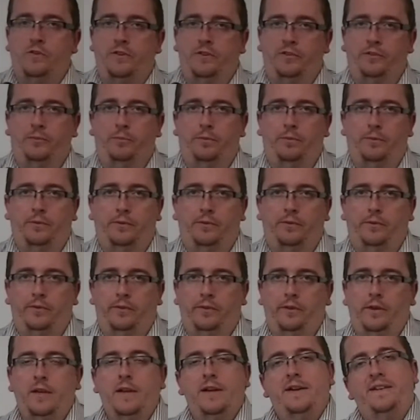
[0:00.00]
principles.
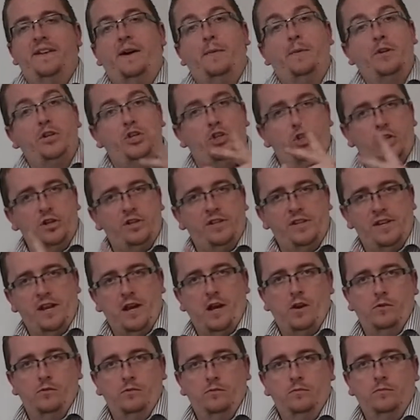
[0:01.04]
Now we should
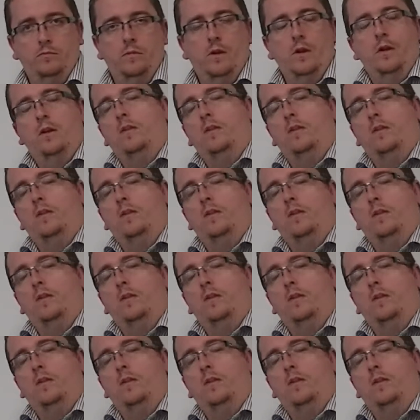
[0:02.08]
know